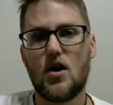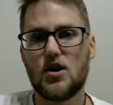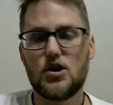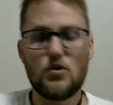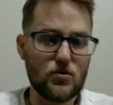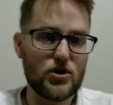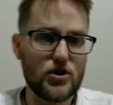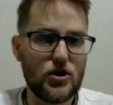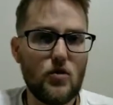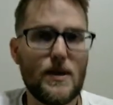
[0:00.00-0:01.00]
you will
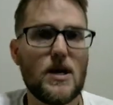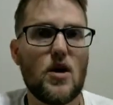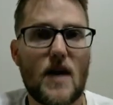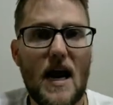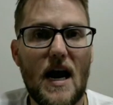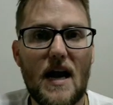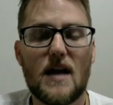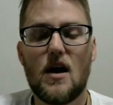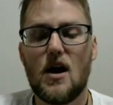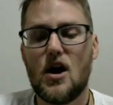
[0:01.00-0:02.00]
still be okay.
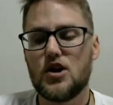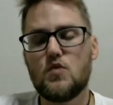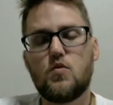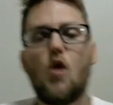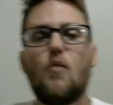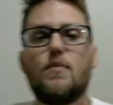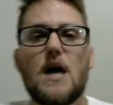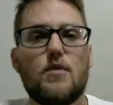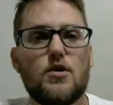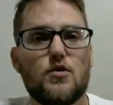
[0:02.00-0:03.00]
You won't be
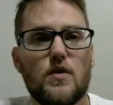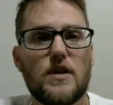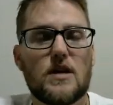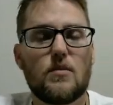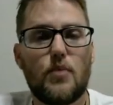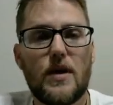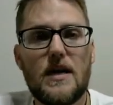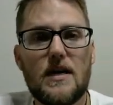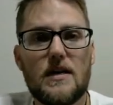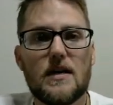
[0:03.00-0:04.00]
able to really
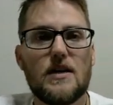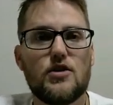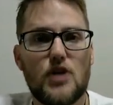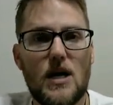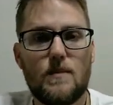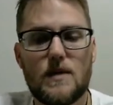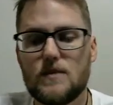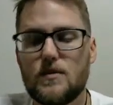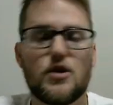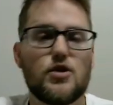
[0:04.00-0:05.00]
compete in Champions
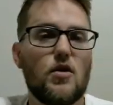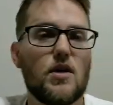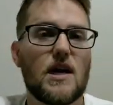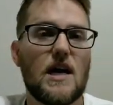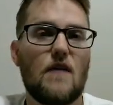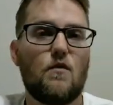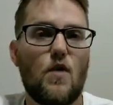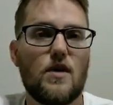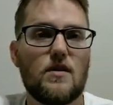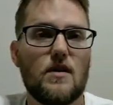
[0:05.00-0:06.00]
because you're only going to have
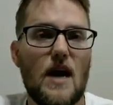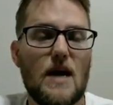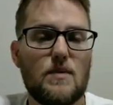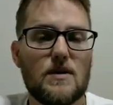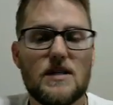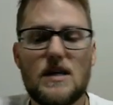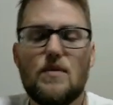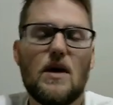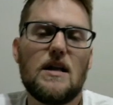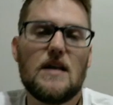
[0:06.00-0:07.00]
one APC, but
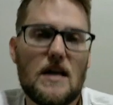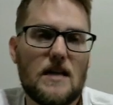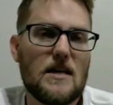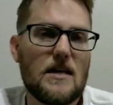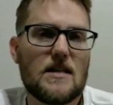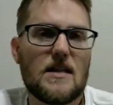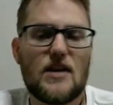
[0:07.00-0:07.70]
at the end of the day,